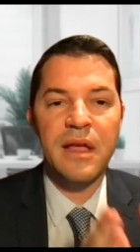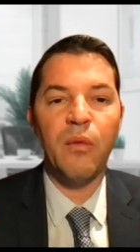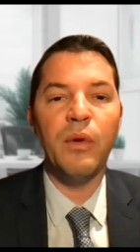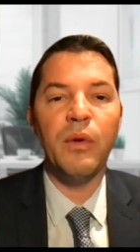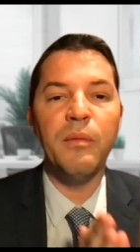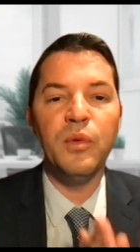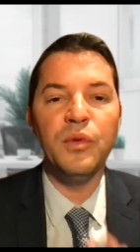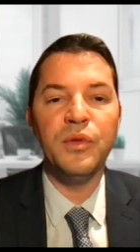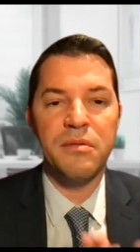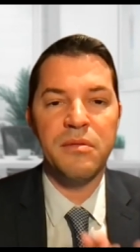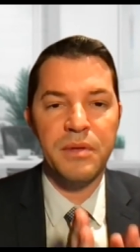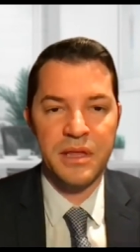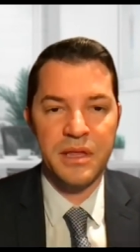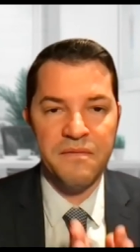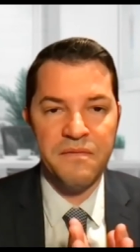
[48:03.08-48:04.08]
that we put
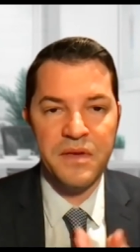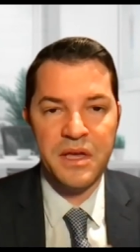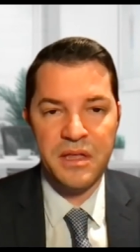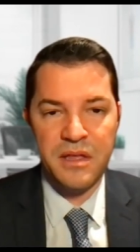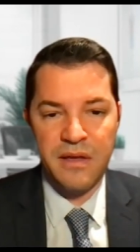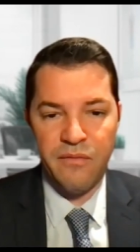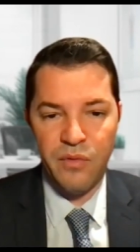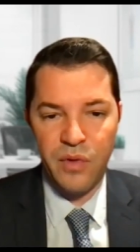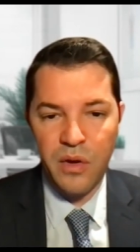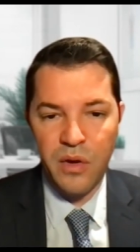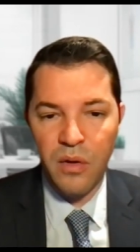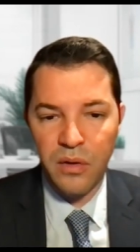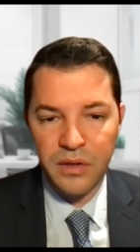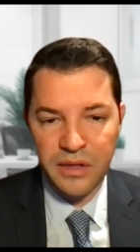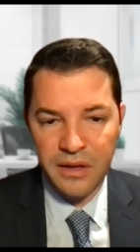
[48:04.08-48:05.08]
specific in every
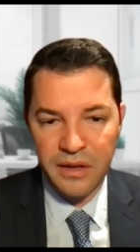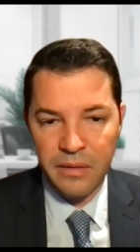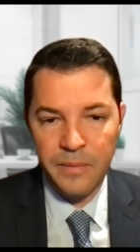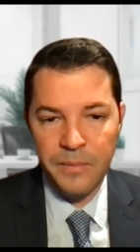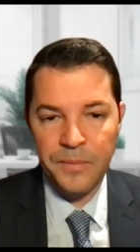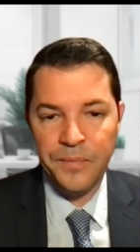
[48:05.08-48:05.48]
cocktail.